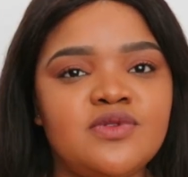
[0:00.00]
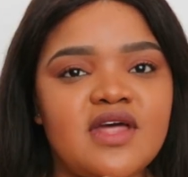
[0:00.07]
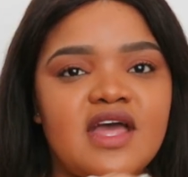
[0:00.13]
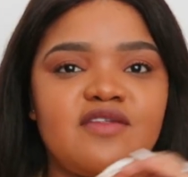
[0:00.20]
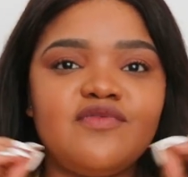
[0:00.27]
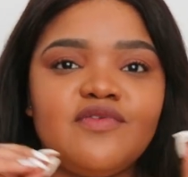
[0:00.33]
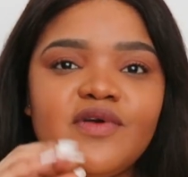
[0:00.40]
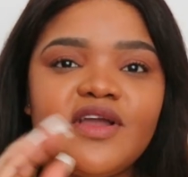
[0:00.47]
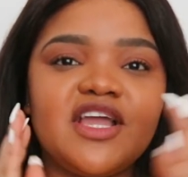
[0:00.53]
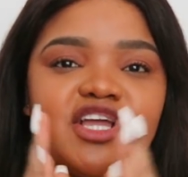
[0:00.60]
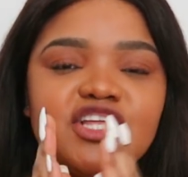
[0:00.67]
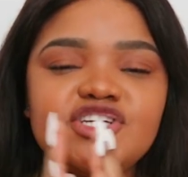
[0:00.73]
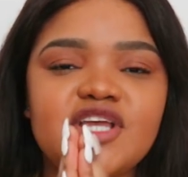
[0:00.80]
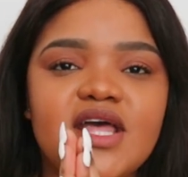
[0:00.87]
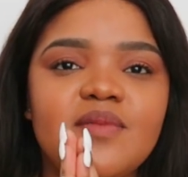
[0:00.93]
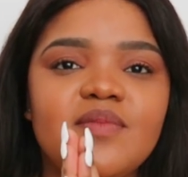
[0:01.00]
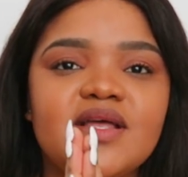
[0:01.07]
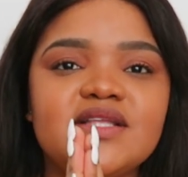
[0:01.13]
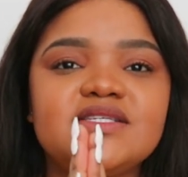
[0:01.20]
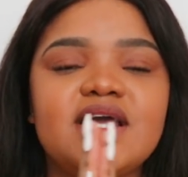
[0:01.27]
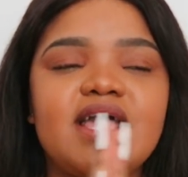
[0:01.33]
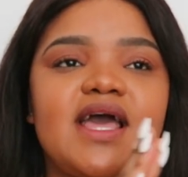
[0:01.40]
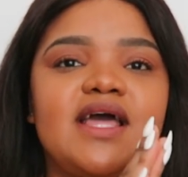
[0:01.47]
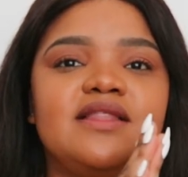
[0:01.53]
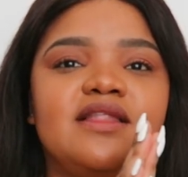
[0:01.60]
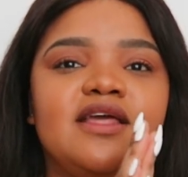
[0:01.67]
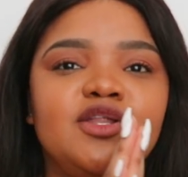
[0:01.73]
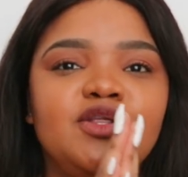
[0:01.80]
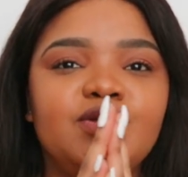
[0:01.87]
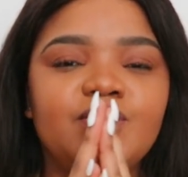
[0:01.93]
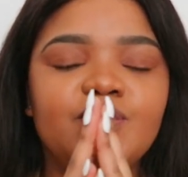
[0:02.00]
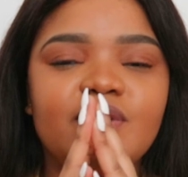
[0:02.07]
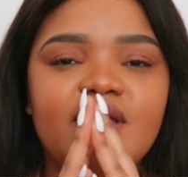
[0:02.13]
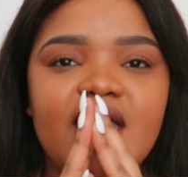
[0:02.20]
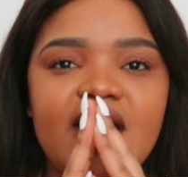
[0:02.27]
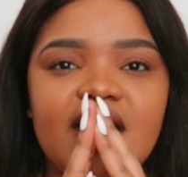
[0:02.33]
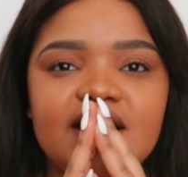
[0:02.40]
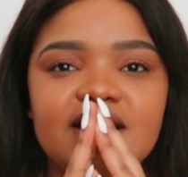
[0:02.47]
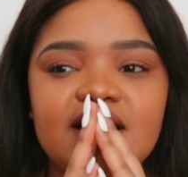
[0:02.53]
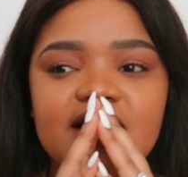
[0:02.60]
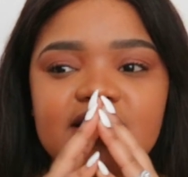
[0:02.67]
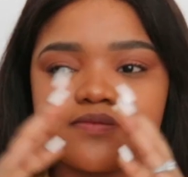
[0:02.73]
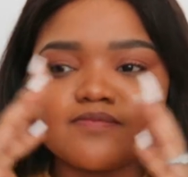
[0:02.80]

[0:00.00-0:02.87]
that for each habit, and then you can